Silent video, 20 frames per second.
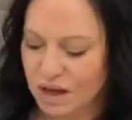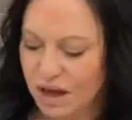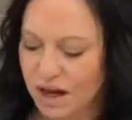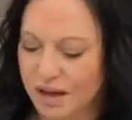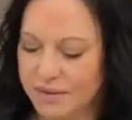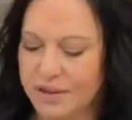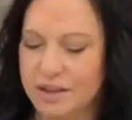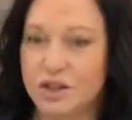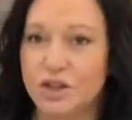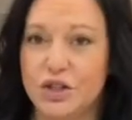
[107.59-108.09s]

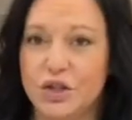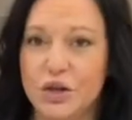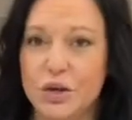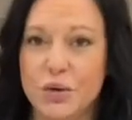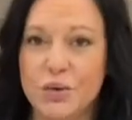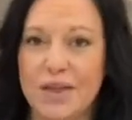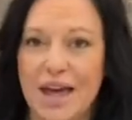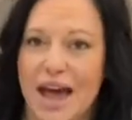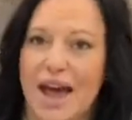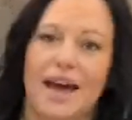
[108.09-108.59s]
And then
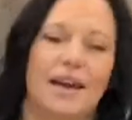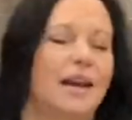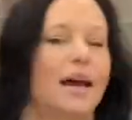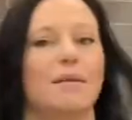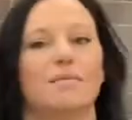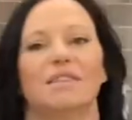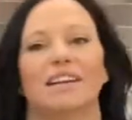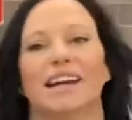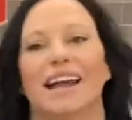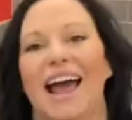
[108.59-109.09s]
to that,
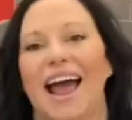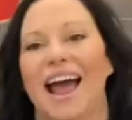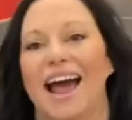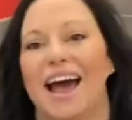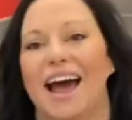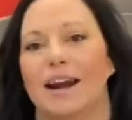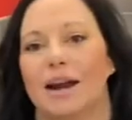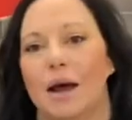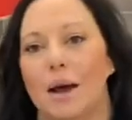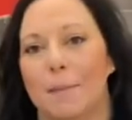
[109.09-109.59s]
I'm gonna
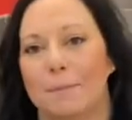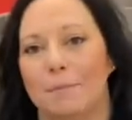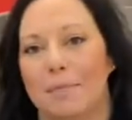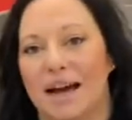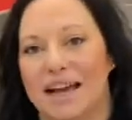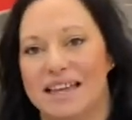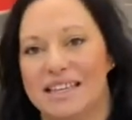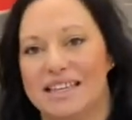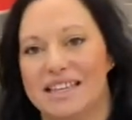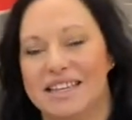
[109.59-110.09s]
add
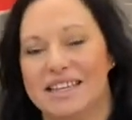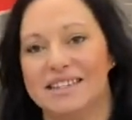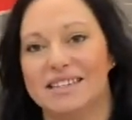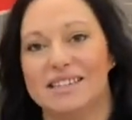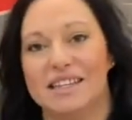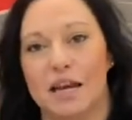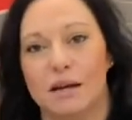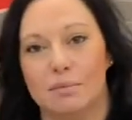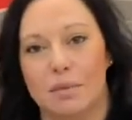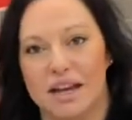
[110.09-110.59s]
my
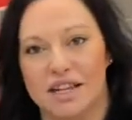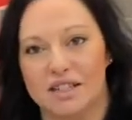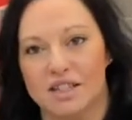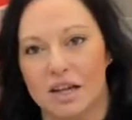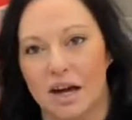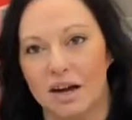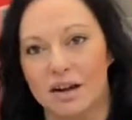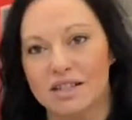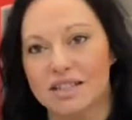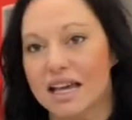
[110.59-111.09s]
yeast and my
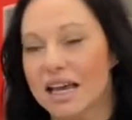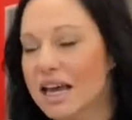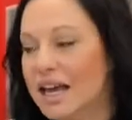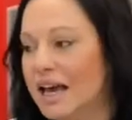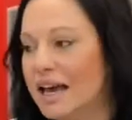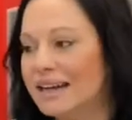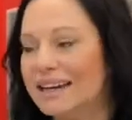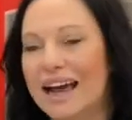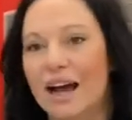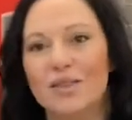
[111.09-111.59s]
salt.
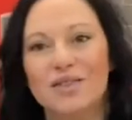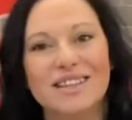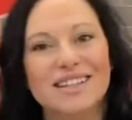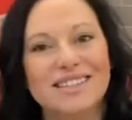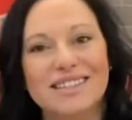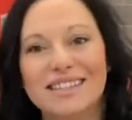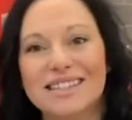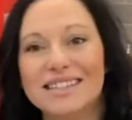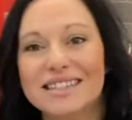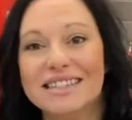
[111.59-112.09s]
Now,
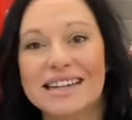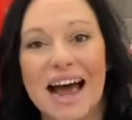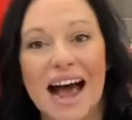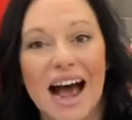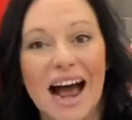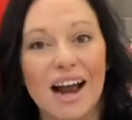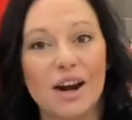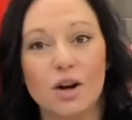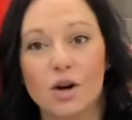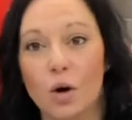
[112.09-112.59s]
this is
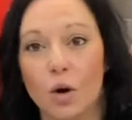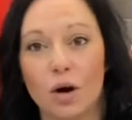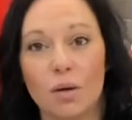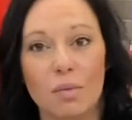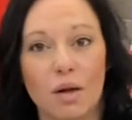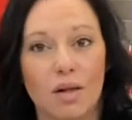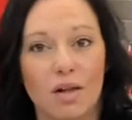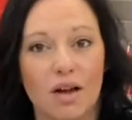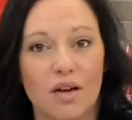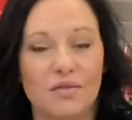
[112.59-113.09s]
not
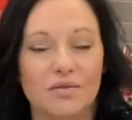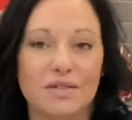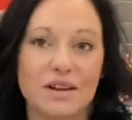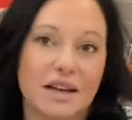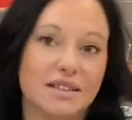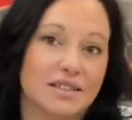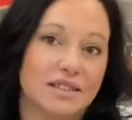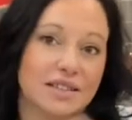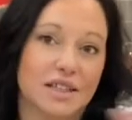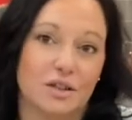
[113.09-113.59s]
normal of
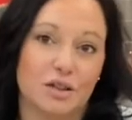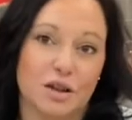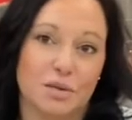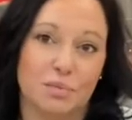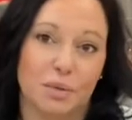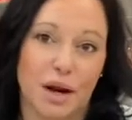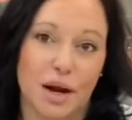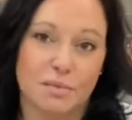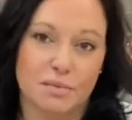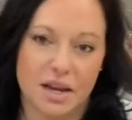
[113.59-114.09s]
necessarily
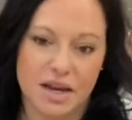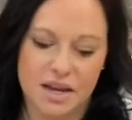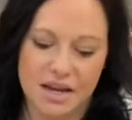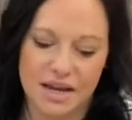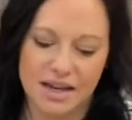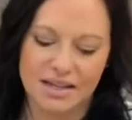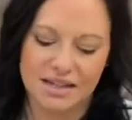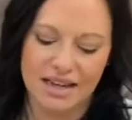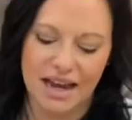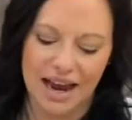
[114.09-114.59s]
bread
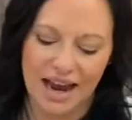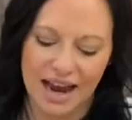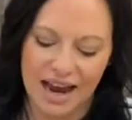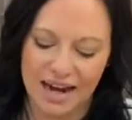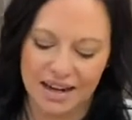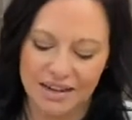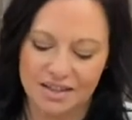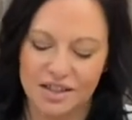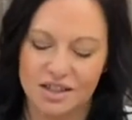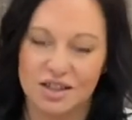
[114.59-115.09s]
making to
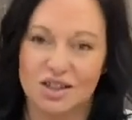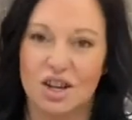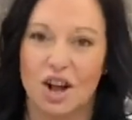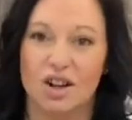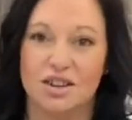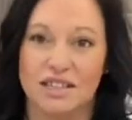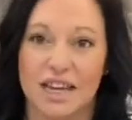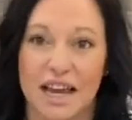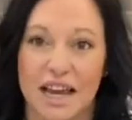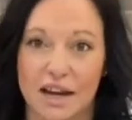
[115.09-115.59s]
add the
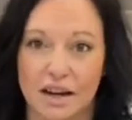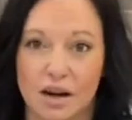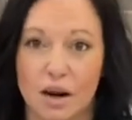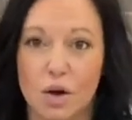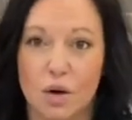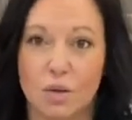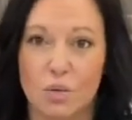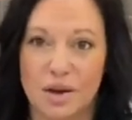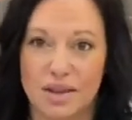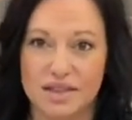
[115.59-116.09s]
salt in
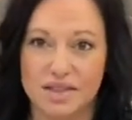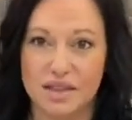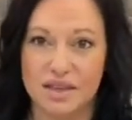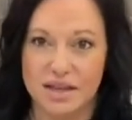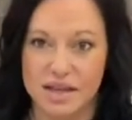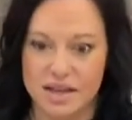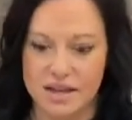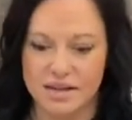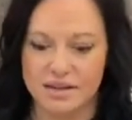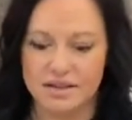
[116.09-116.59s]
with the
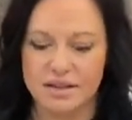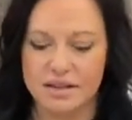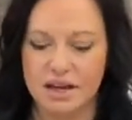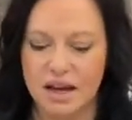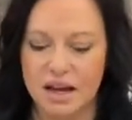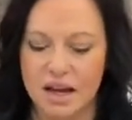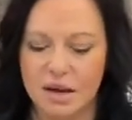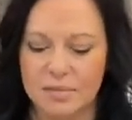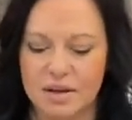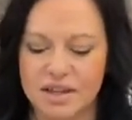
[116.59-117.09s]
yeast,
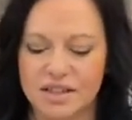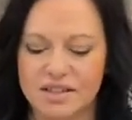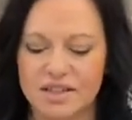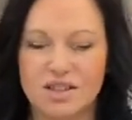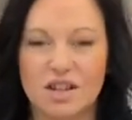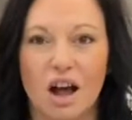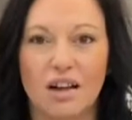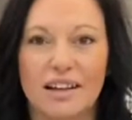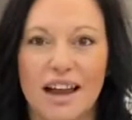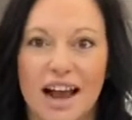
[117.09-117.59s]
because
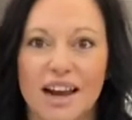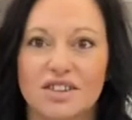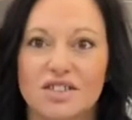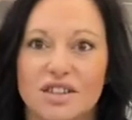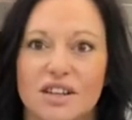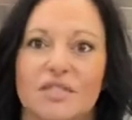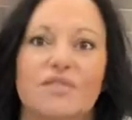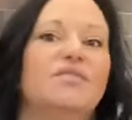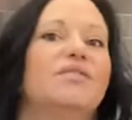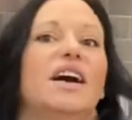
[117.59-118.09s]
salt
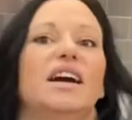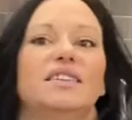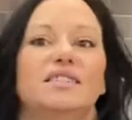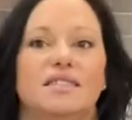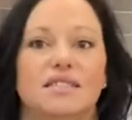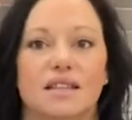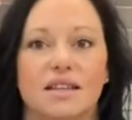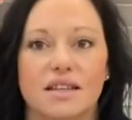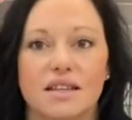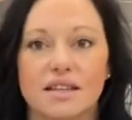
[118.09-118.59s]
actually affects
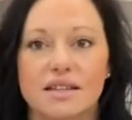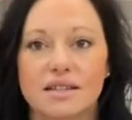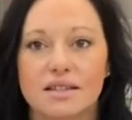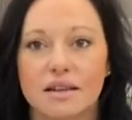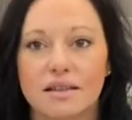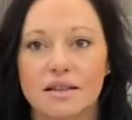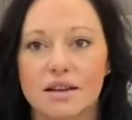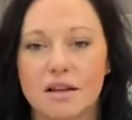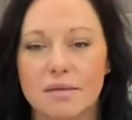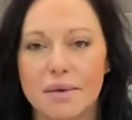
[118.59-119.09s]
the yeast a
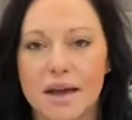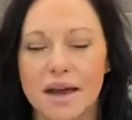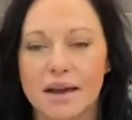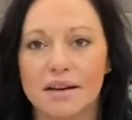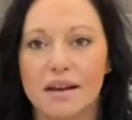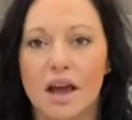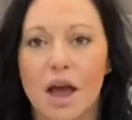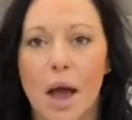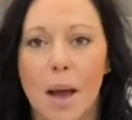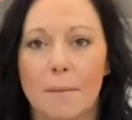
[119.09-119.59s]
little bit,
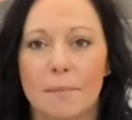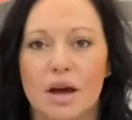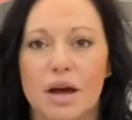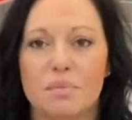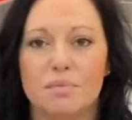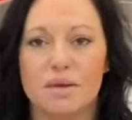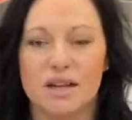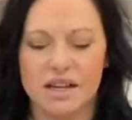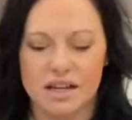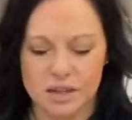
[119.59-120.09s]

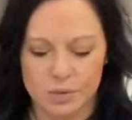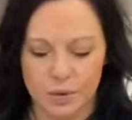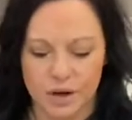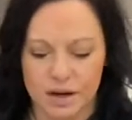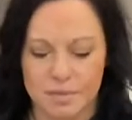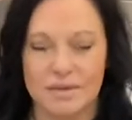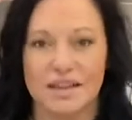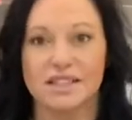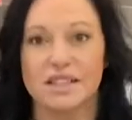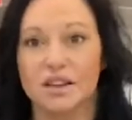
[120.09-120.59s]
but because we're
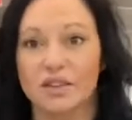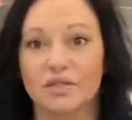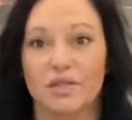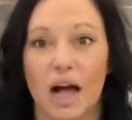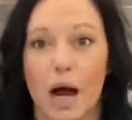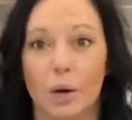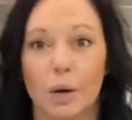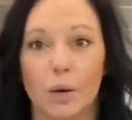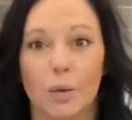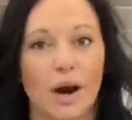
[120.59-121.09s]
gonna mix in
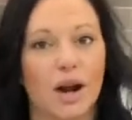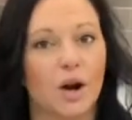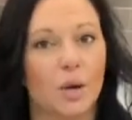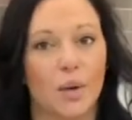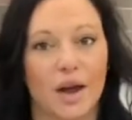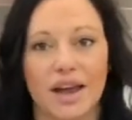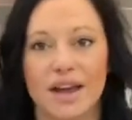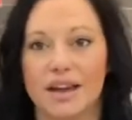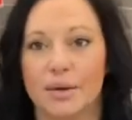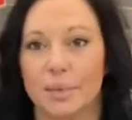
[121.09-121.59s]
flour right
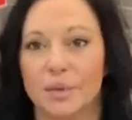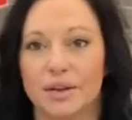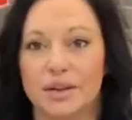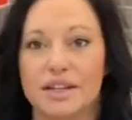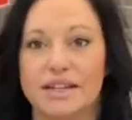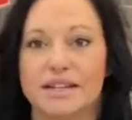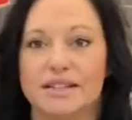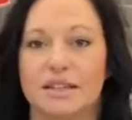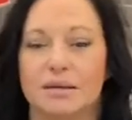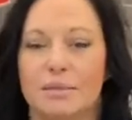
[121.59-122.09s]
away, it really
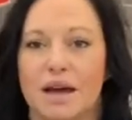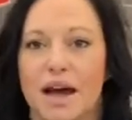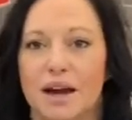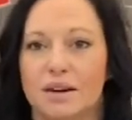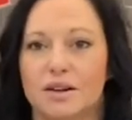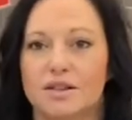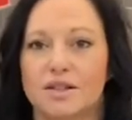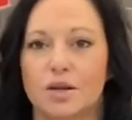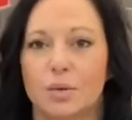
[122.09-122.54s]
doesn't matter. So we're